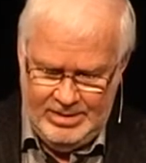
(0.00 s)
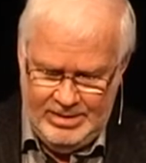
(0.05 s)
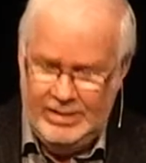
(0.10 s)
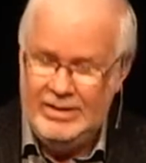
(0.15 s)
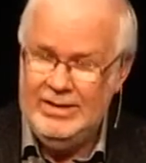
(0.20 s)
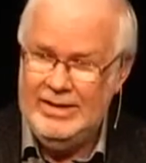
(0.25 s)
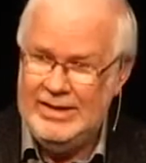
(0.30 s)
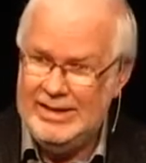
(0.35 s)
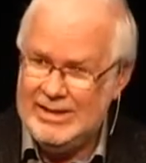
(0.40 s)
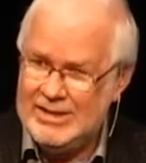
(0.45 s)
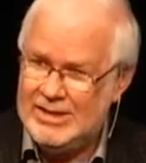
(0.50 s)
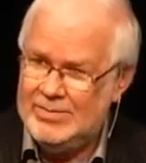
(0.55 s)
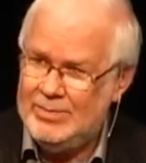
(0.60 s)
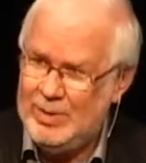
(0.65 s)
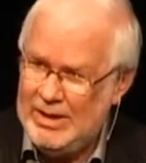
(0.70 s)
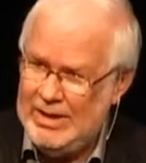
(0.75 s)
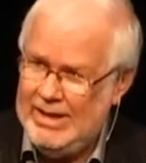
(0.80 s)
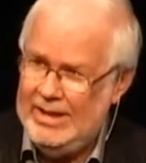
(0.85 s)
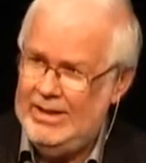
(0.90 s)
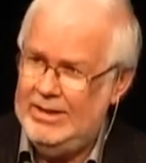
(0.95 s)

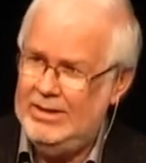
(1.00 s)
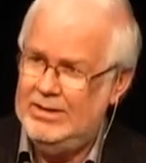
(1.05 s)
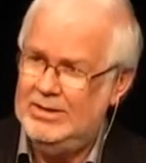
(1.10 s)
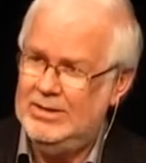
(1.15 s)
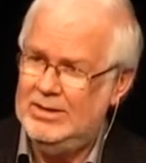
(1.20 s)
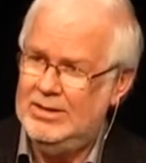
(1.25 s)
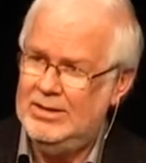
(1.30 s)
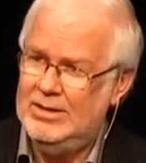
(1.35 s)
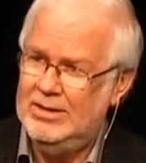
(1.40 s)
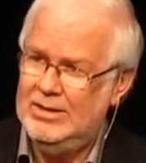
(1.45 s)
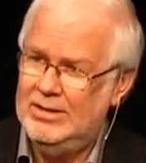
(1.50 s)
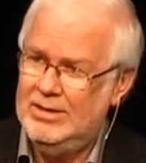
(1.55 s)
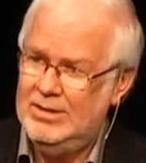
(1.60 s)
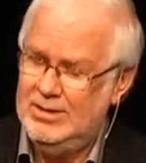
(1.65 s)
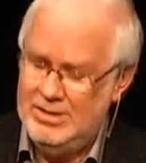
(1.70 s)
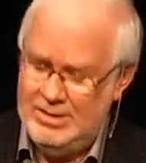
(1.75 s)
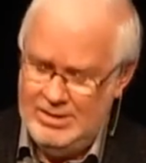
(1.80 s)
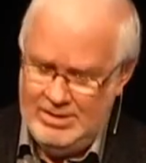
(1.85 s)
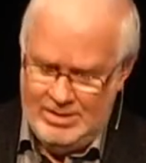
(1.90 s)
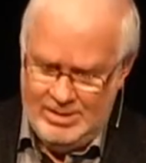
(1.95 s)
displeased
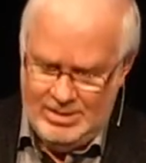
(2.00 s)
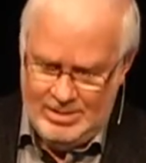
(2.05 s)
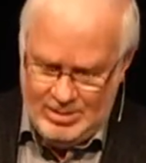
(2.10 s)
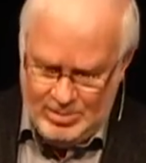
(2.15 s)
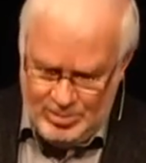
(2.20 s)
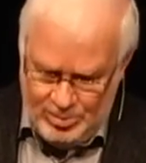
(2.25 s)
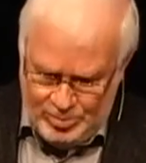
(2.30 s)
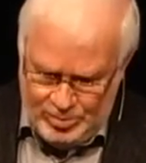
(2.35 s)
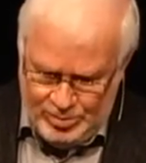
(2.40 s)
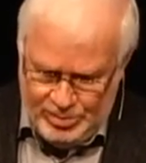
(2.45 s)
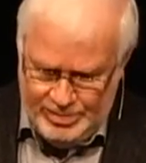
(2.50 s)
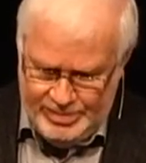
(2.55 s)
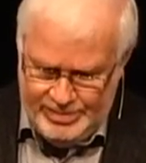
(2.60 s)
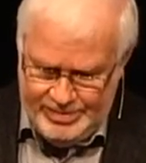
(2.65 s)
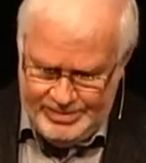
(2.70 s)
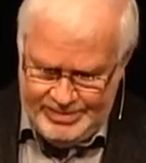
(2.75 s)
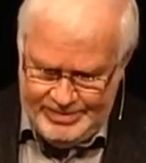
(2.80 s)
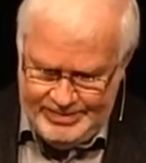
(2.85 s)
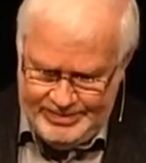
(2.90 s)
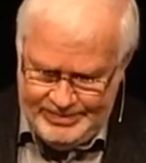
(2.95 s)
the Lord.
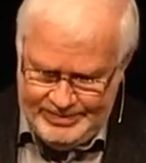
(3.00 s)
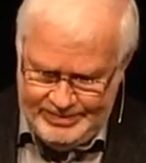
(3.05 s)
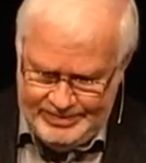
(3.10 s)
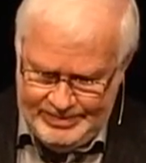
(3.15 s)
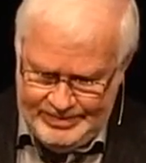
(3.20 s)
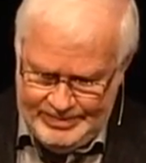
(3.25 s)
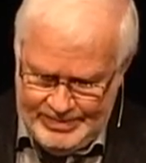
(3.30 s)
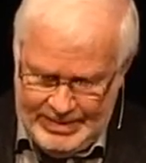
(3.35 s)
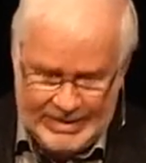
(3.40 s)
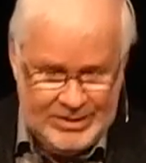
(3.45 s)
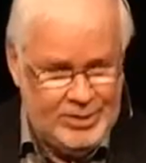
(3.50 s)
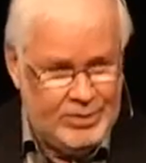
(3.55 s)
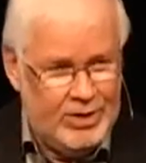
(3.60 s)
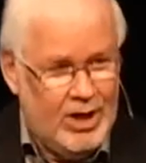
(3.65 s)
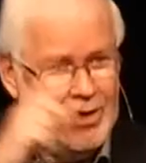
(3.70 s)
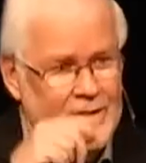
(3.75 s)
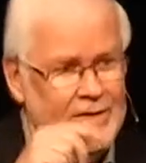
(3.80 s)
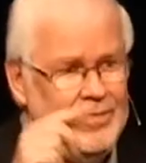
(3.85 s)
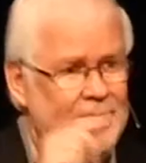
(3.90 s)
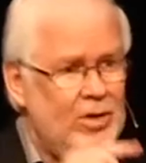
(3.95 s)
And so
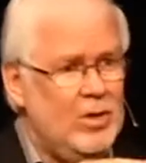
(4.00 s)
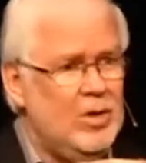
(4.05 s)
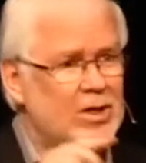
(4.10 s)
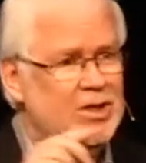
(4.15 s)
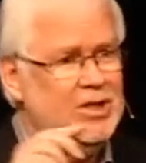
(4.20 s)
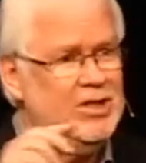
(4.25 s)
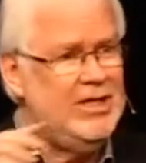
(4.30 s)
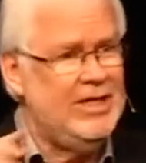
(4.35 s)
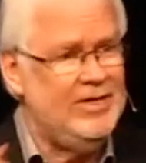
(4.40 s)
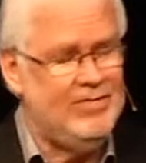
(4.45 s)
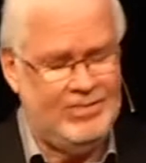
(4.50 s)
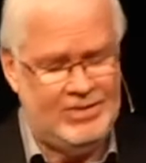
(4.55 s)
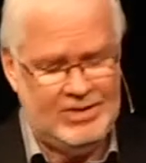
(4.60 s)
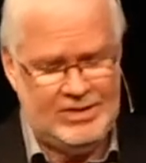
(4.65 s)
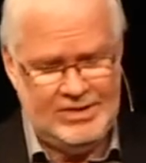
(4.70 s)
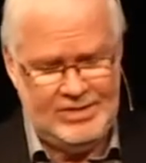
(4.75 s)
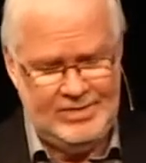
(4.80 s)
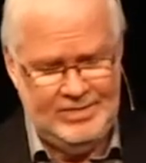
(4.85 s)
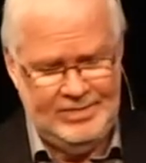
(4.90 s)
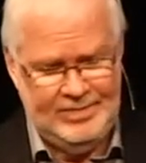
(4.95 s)
now the focus
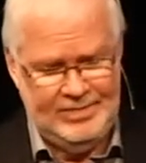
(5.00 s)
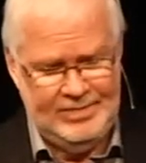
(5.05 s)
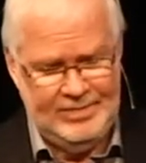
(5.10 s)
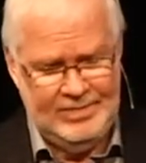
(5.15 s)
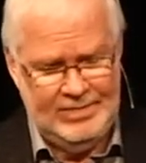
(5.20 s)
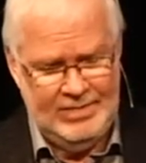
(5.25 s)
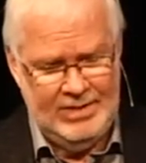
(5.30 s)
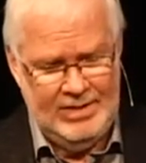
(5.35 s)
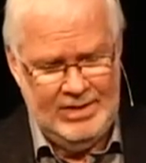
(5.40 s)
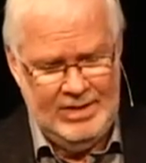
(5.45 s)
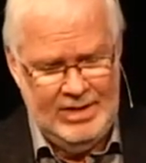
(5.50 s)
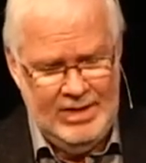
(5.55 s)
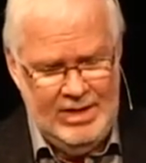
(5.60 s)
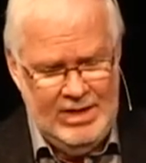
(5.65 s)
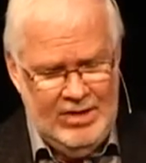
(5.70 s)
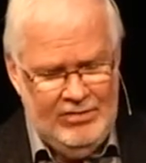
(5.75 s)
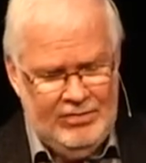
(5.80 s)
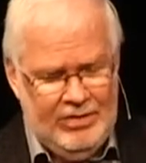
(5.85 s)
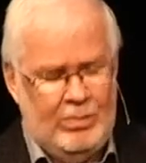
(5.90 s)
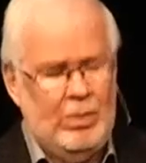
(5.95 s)
shifts
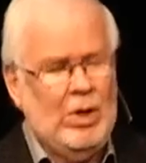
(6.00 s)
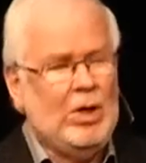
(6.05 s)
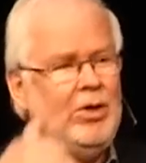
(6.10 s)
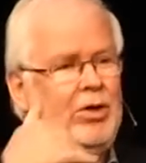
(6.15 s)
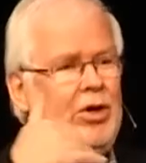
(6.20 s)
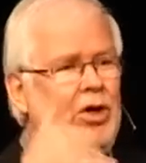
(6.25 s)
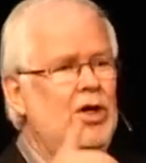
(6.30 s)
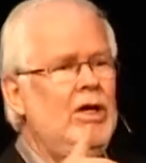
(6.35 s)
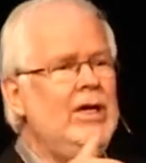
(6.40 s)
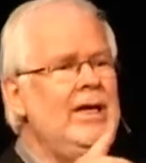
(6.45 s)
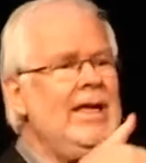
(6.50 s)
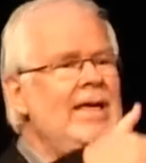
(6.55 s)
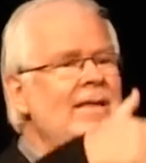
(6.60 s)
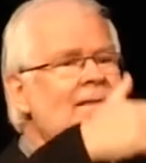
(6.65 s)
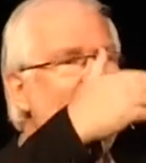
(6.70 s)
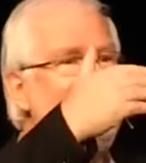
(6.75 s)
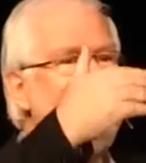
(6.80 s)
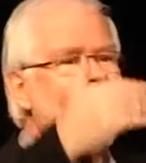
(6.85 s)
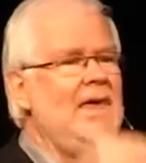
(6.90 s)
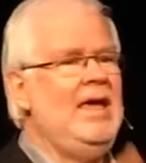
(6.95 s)
from recording
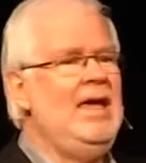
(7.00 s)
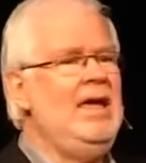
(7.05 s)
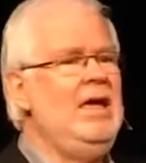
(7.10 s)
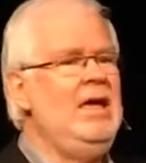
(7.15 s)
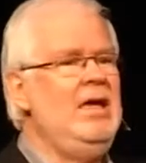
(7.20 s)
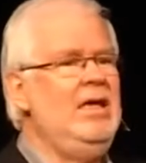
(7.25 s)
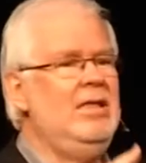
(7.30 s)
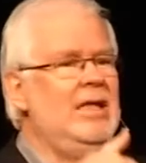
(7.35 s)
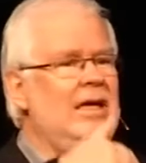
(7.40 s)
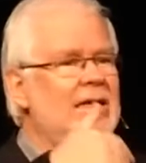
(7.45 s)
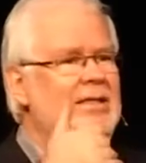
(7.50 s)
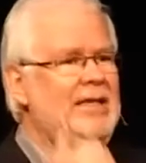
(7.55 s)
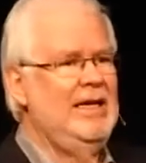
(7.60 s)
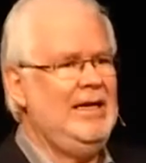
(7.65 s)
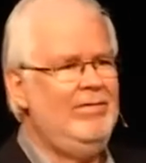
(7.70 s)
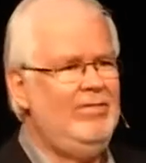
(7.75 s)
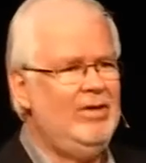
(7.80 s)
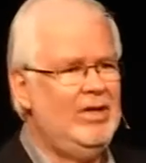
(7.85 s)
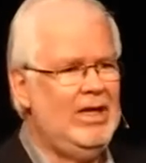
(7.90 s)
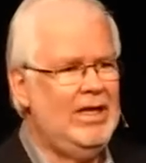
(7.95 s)
the thing that
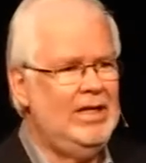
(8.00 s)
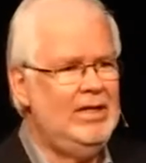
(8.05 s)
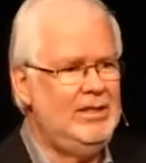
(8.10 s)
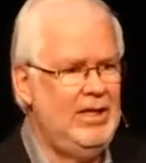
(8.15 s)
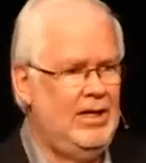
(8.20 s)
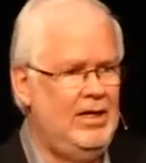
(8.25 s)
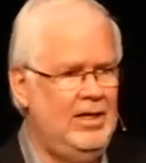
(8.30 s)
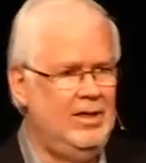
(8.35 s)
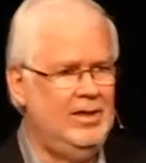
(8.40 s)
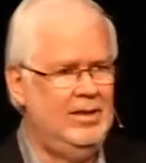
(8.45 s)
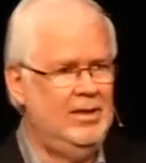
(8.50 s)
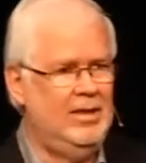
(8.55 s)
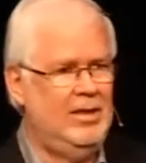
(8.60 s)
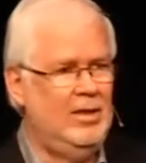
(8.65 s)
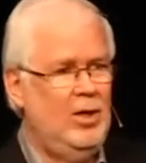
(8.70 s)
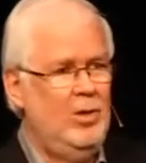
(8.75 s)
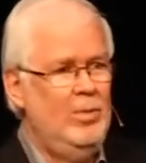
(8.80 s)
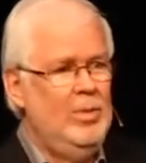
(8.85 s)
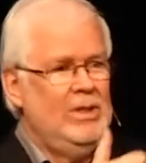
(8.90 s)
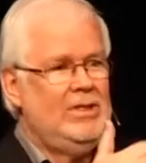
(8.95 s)
David had done and
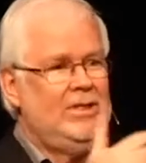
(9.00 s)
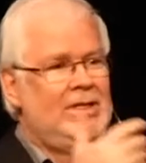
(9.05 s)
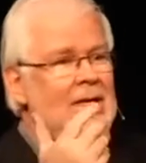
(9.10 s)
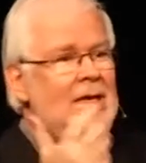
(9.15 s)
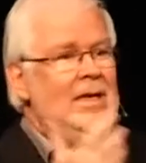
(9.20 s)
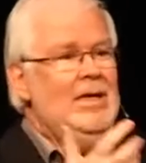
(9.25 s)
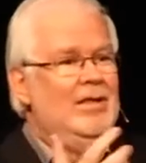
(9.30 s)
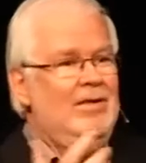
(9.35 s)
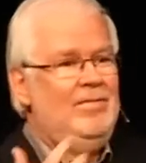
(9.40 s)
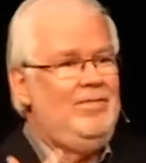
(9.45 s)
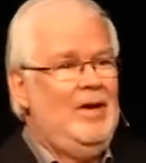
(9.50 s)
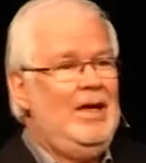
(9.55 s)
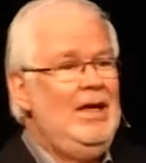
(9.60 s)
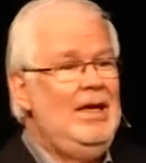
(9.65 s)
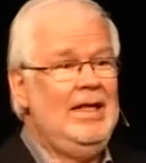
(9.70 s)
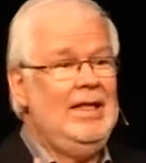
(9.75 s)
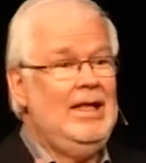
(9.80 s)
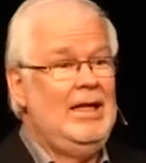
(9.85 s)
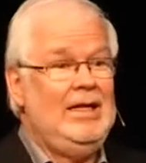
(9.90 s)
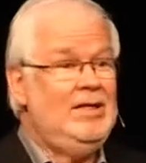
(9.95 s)
almost the
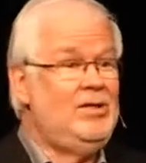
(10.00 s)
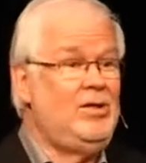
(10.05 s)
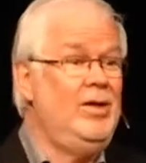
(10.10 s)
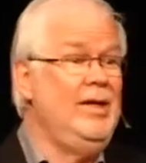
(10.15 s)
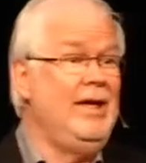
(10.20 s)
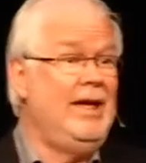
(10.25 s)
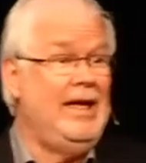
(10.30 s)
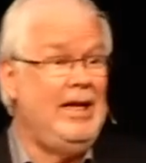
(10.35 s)
feeling that he's going to get